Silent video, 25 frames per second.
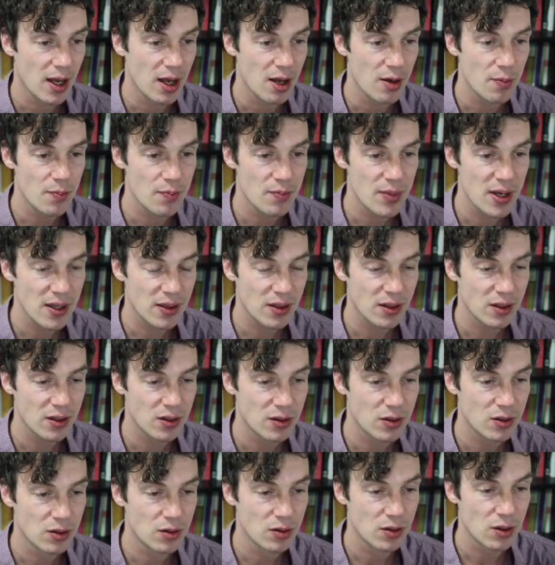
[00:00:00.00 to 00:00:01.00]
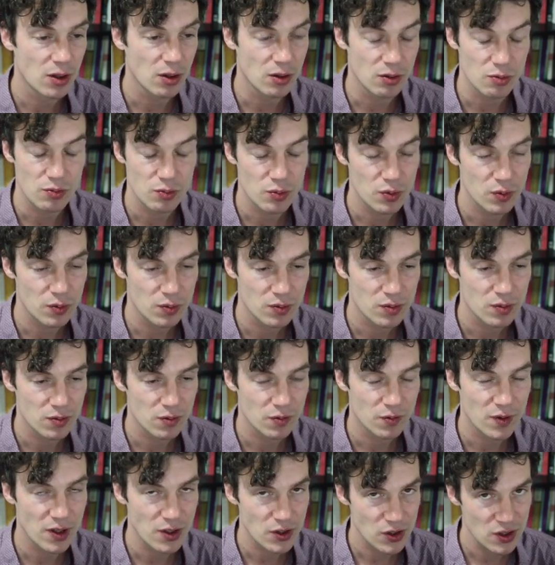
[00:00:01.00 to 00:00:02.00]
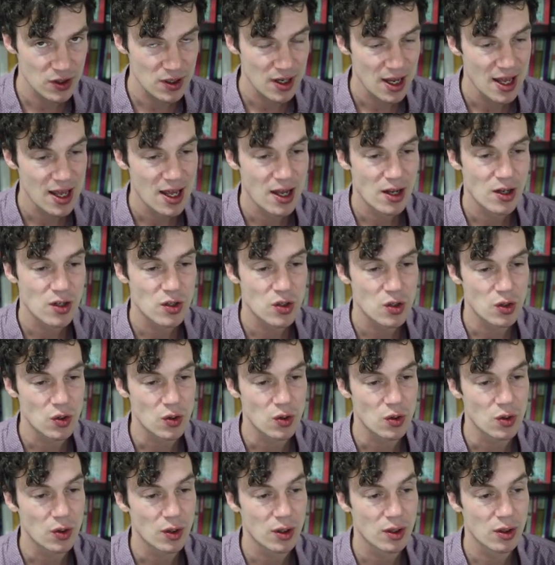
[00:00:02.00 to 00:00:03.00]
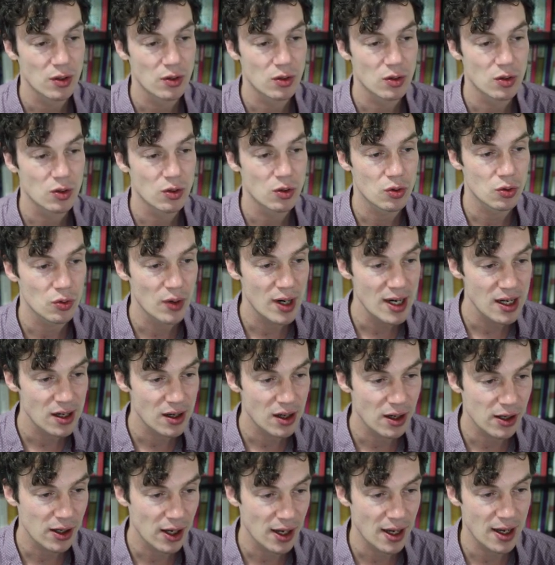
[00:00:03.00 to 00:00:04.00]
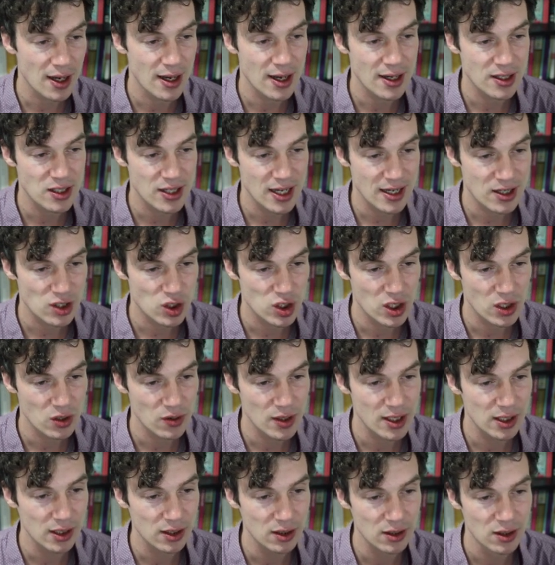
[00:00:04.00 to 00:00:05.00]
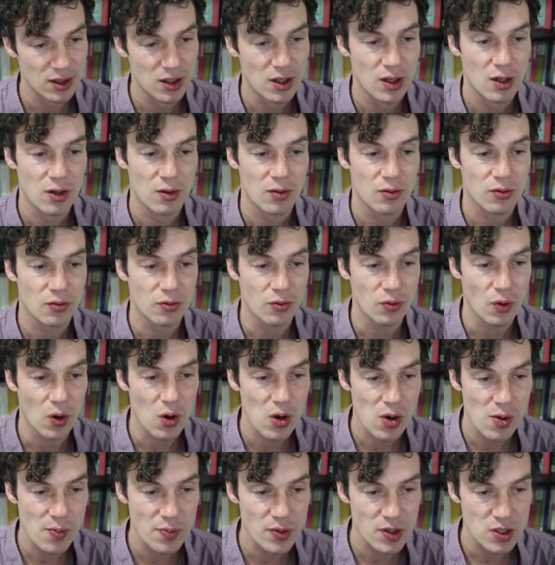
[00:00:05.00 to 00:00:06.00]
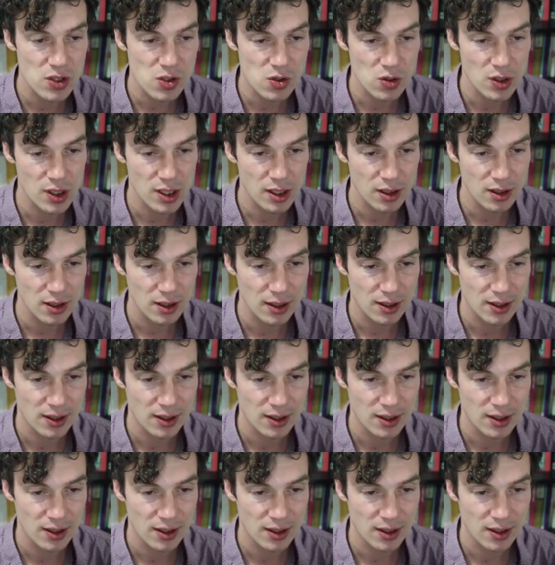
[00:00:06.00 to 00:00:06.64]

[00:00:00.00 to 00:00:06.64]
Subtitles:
method or function to create a text generator from the string.